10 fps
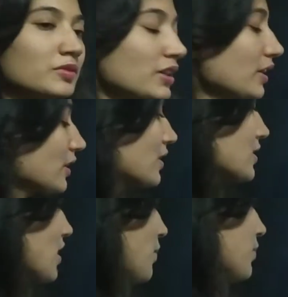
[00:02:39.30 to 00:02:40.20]
it is
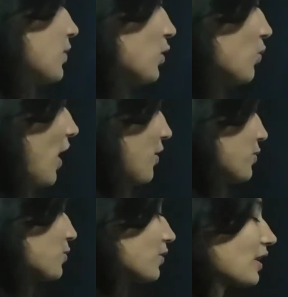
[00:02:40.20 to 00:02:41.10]
some. You have
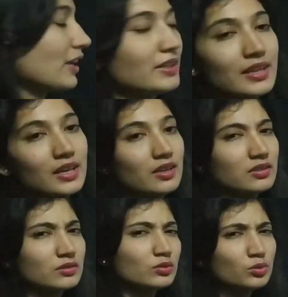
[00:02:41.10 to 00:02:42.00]
to take they.
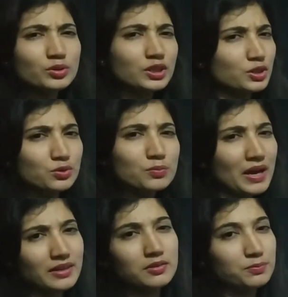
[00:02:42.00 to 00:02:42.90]
No need to
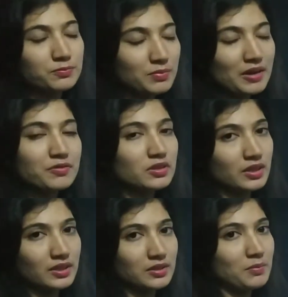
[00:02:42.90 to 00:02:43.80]

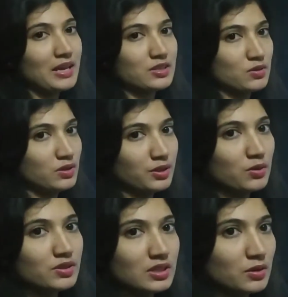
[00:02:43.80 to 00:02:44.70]
bifurcate in masculine
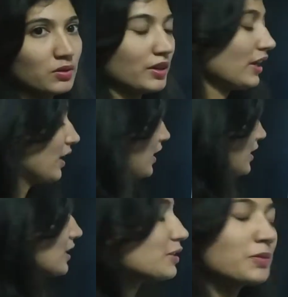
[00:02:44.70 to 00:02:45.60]
or singular.
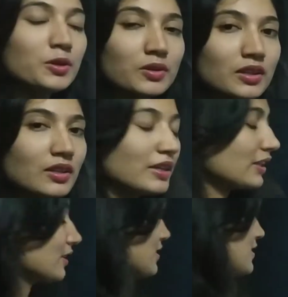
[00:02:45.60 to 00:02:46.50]
It is plural,
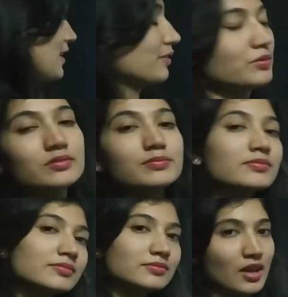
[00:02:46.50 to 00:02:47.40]
it is they.
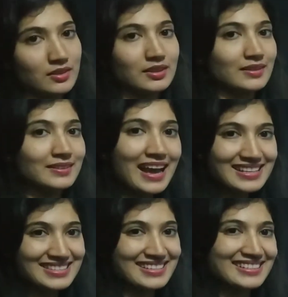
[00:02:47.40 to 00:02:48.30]
Nothing.
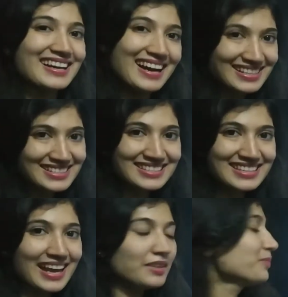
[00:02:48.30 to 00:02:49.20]
That's it. Understand?